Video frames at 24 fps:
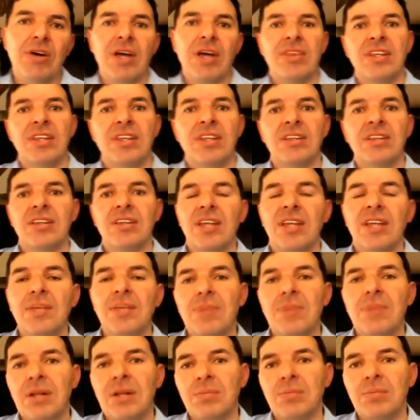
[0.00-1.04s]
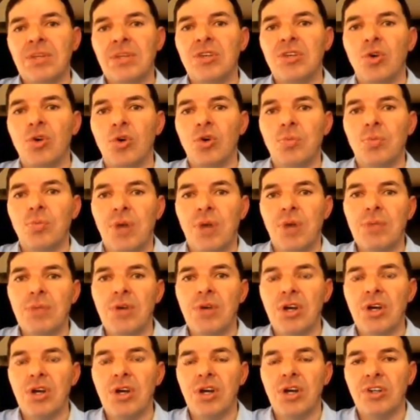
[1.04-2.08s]
And then email me your
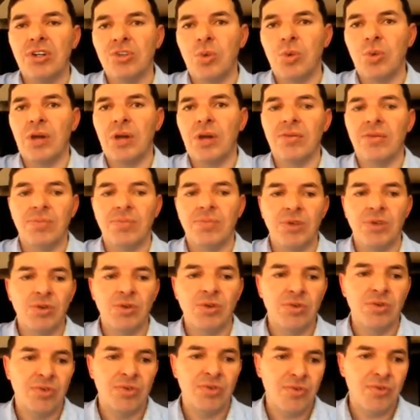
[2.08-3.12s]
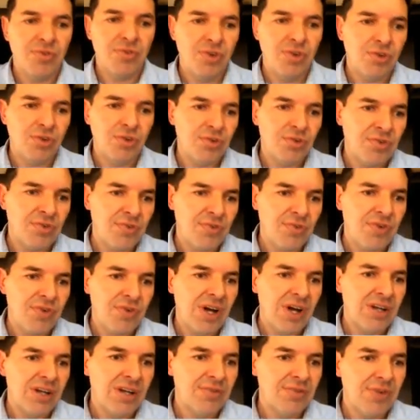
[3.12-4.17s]
promo code as well. You'll
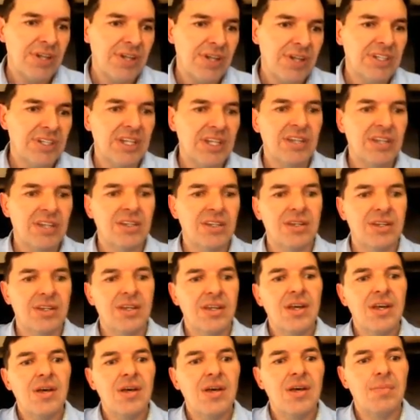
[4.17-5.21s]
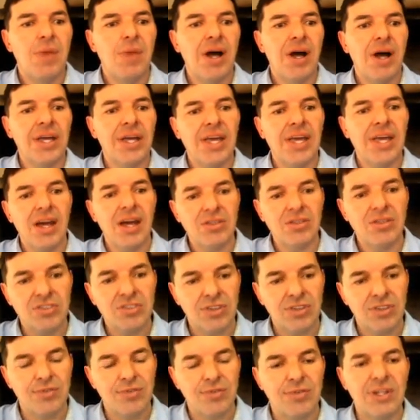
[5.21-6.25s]
find it under my account's
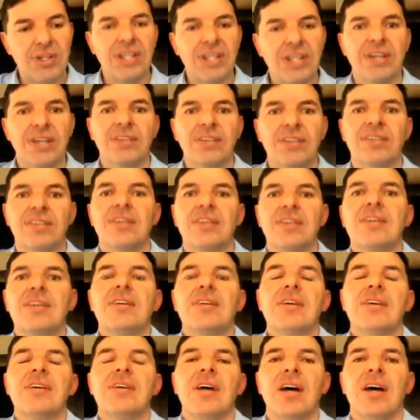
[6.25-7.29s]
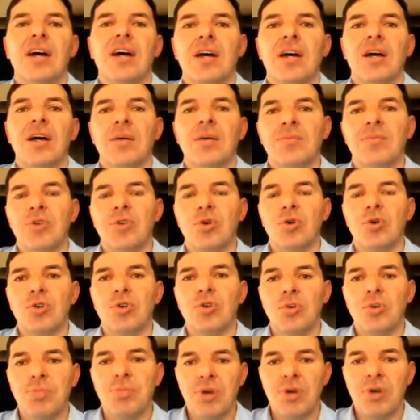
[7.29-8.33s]
affiliate,
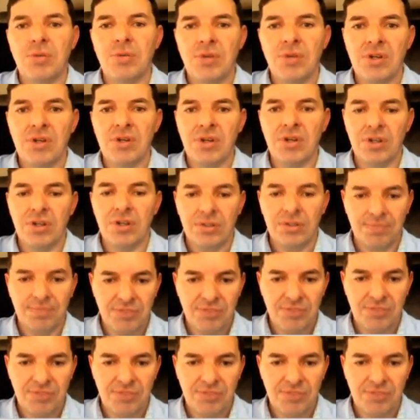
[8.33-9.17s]
your promo code.